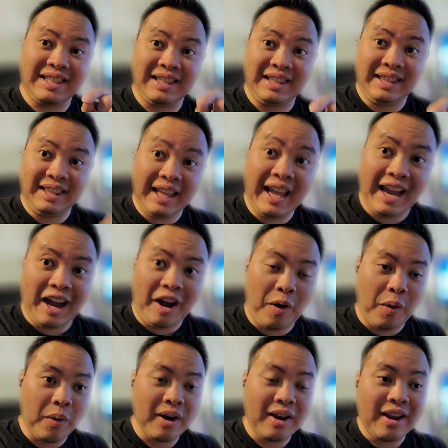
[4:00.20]

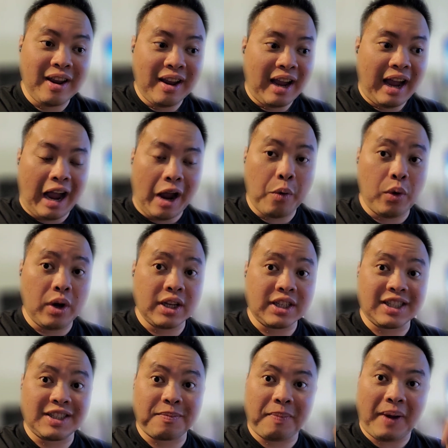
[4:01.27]
now, I
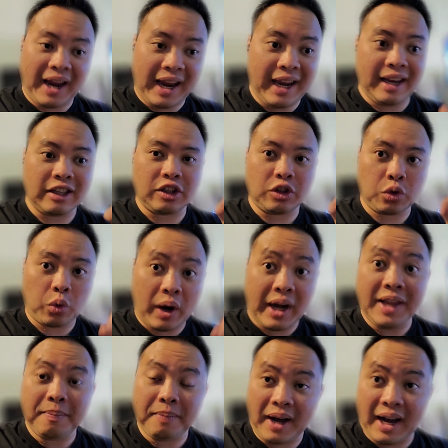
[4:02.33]
was paying
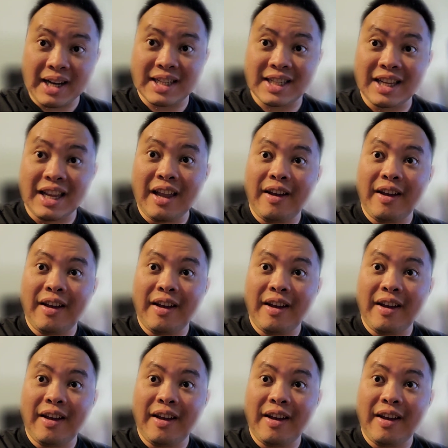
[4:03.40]
$20